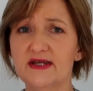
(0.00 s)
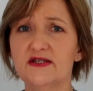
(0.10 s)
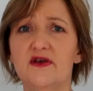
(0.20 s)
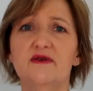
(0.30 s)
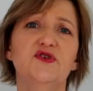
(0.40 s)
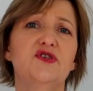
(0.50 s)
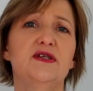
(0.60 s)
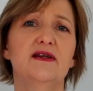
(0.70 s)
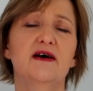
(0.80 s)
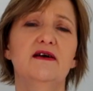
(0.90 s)
my sewing
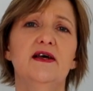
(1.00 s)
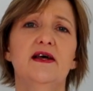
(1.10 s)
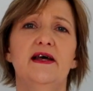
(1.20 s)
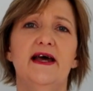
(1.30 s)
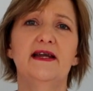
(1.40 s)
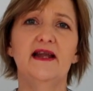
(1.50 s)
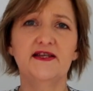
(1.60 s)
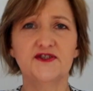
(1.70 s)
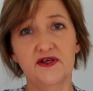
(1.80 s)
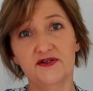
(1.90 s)
machine now, and
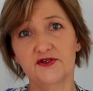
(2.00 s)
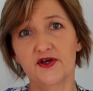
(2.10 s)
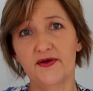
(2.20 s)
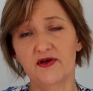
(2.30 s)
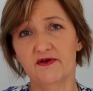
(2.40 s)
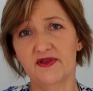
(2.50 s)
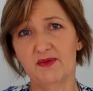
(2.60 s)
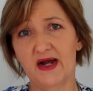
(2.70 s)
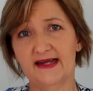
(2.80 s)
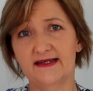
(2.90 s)
let's get sewing on the
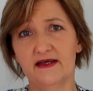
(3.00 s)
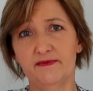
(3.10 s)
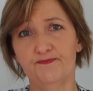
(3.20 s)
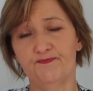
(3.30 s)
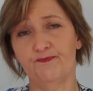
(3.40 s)
blind hem.